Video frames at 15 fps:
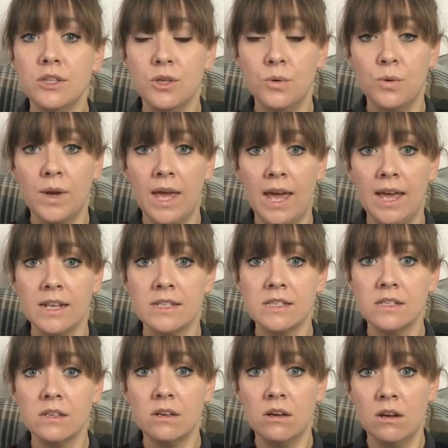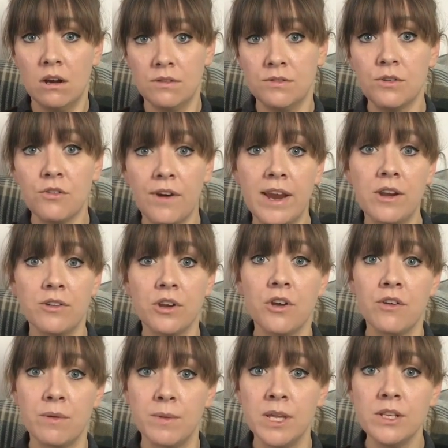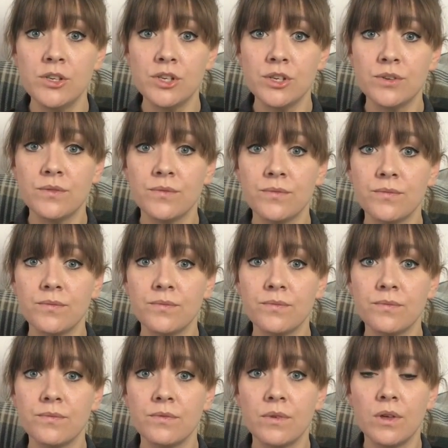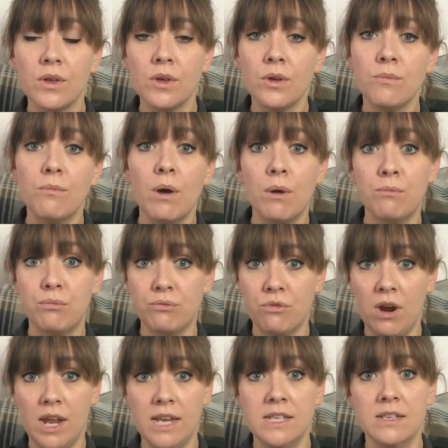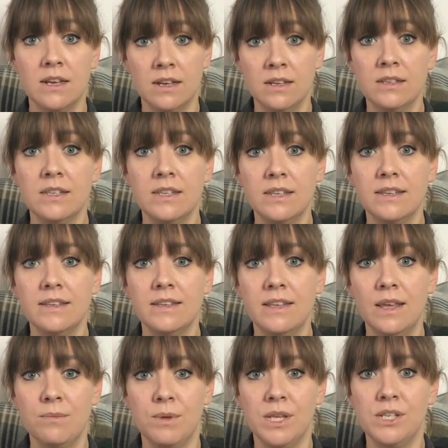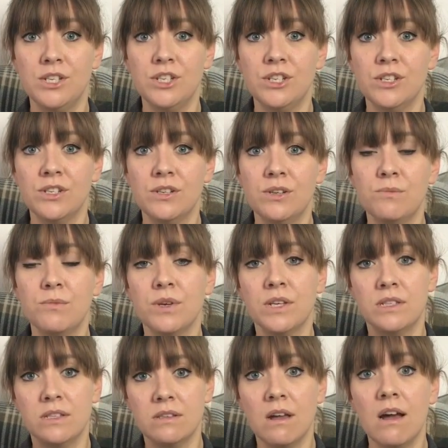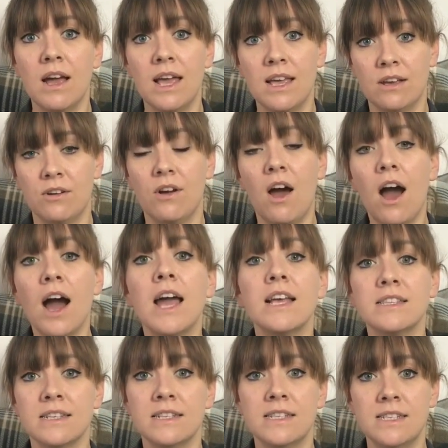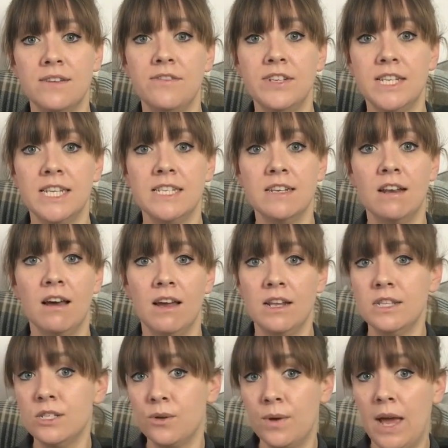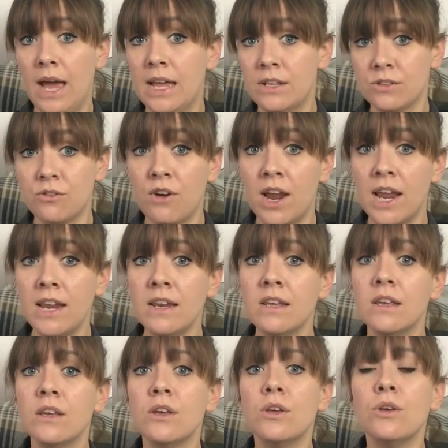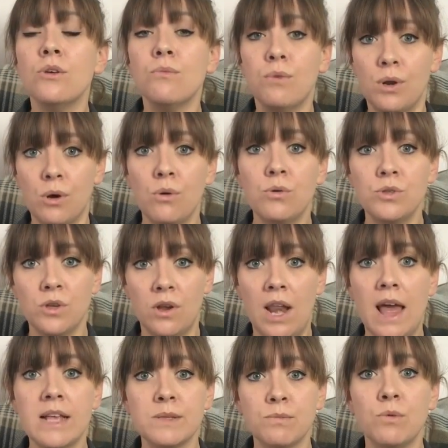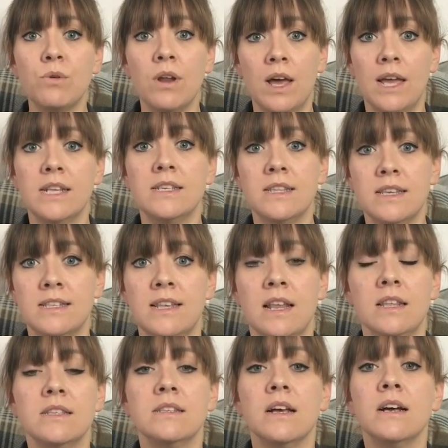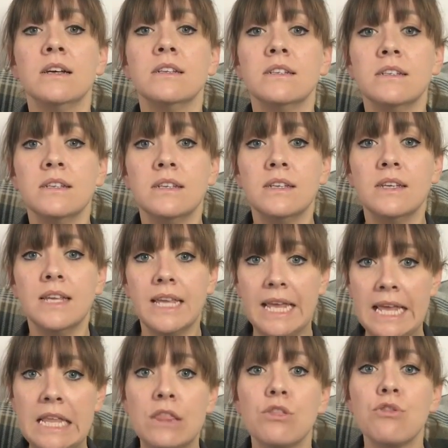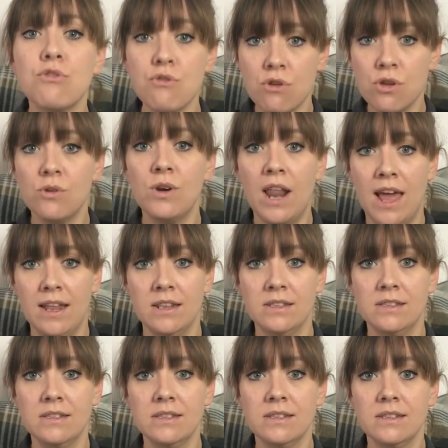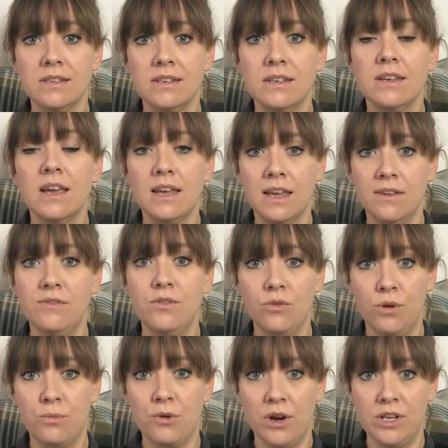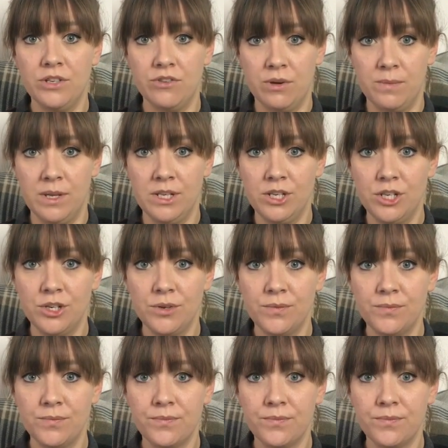you will get a lot of grain on your image, but a brighter image because it's higher, got higher sensitivity to light. So it adds grain, but it also lets more light to the sensor in through your lens and gives you a brighter image.